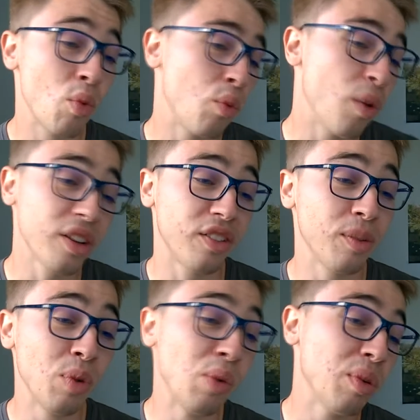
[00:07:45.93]
watch some
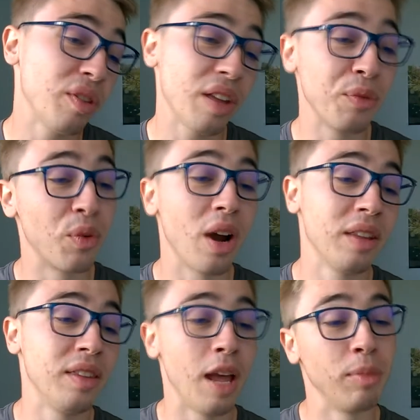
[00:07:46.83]
movies, and
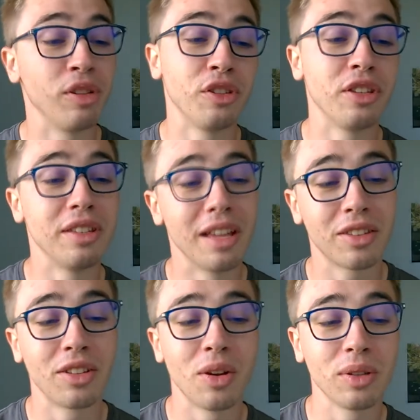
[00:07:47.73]
write names into the Death
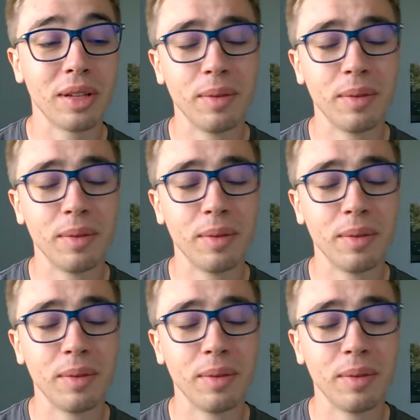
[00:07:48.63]
Note.